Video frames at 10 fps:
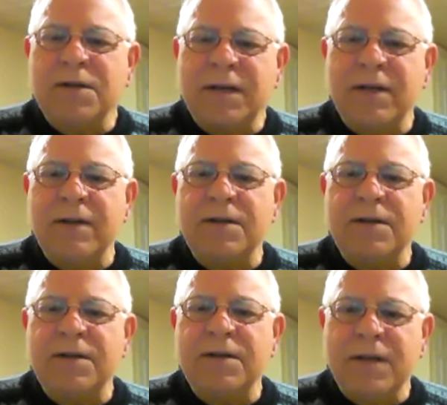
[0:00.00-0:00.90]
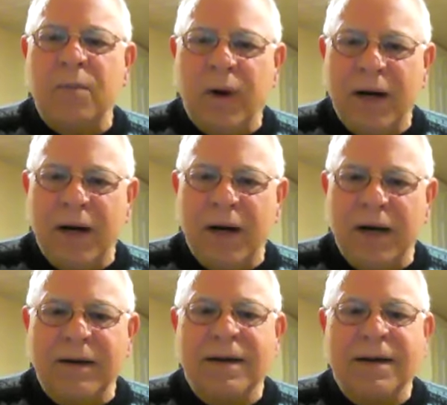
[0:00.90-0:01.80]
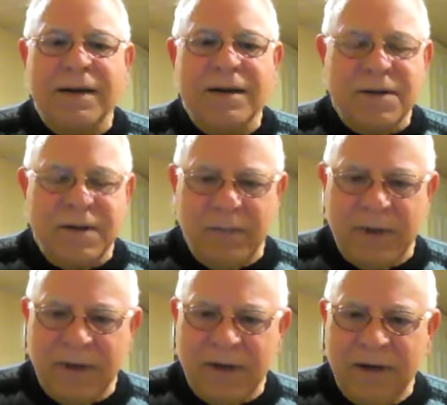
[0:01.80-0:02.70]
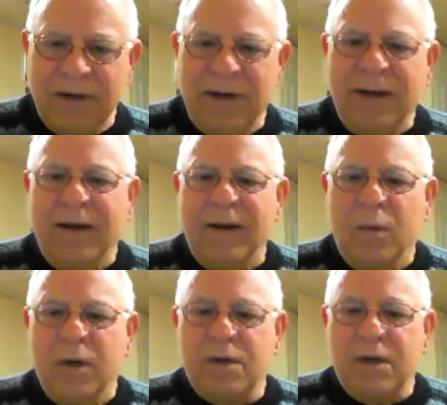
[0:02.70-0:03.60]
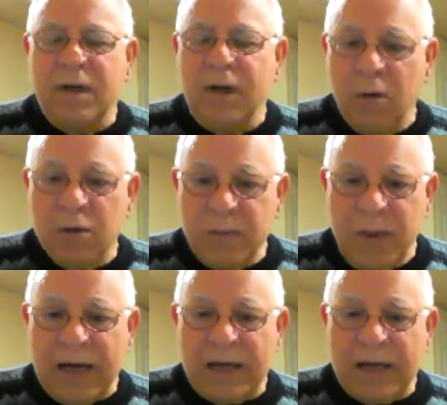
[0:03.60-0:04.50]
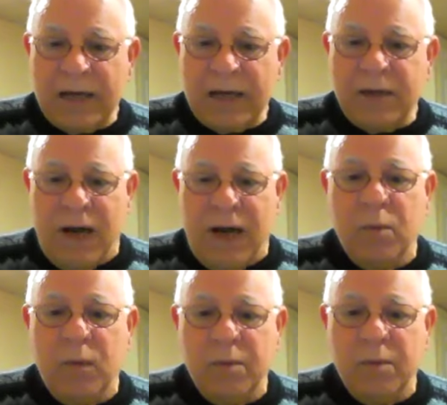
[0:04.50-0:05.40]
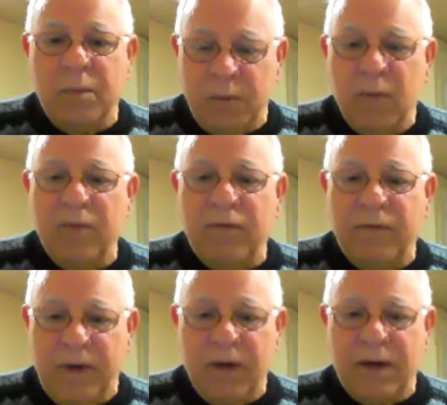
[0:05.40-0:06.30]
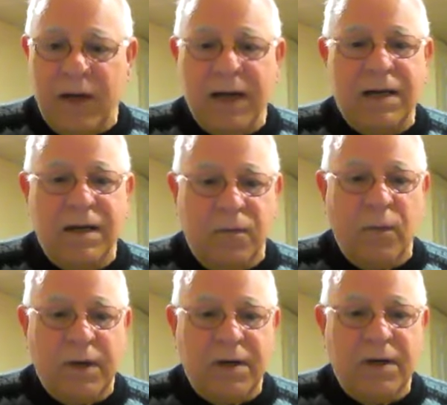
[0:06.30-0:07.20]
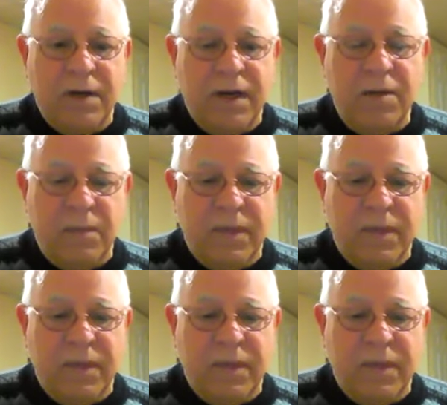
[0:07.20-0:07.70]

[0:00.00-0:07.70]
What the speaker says: But we still celebrate something which goes back to a time when people felt like if we can